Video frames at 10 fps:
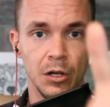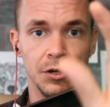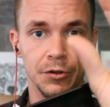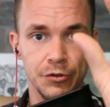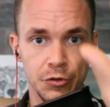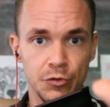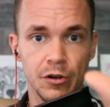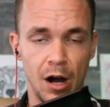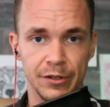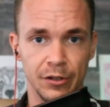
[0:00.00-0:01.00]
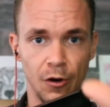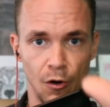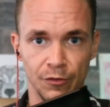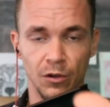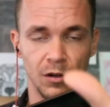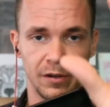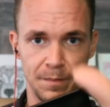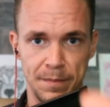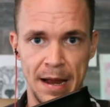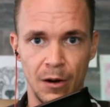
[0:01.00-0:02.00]
Do not overlook the
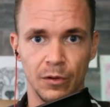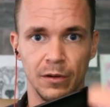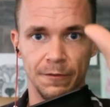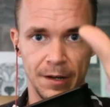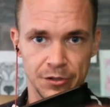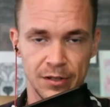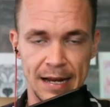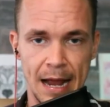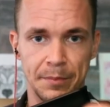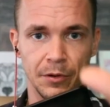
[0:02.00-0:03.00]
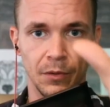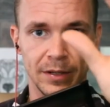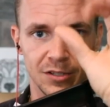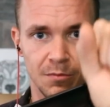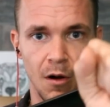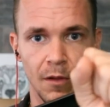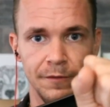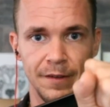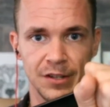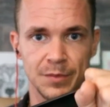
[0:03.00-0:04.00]
power of venture capital in small
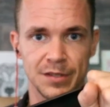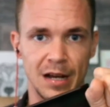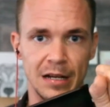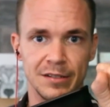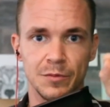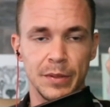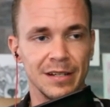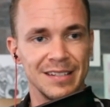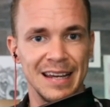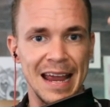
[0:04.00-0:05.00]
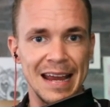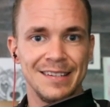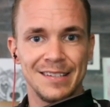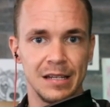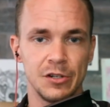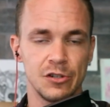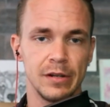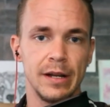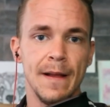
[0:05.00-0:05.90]
investment sizes because asymmetry